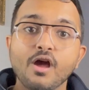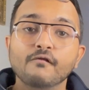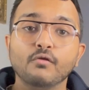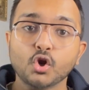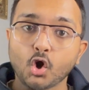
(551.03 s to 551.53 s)

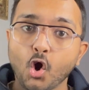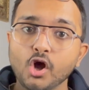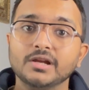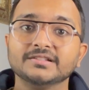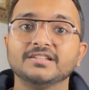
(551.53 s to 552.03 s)
For
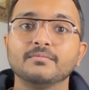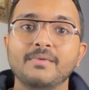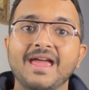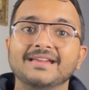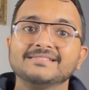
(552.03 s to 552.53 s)
all other
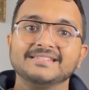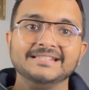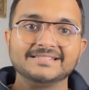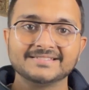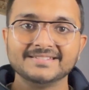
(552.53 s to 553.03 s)
banks,
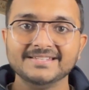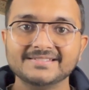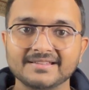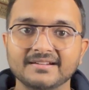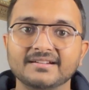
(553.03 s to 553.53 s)
it's
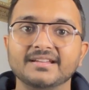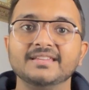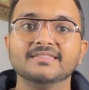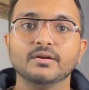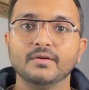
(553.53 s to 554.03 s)
decent
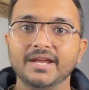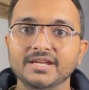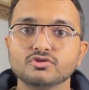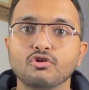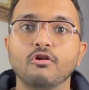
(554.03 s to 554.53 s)
in the
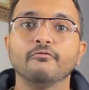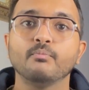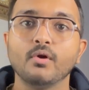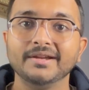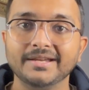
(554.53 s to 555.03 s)
range of
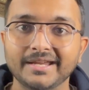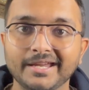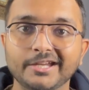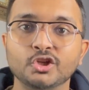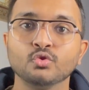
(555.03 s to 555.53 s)

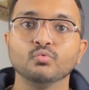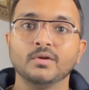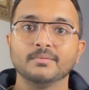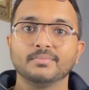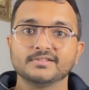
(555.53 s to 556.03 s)
0.8 to
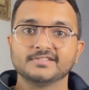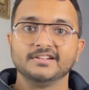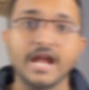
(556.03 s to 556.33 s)
1%.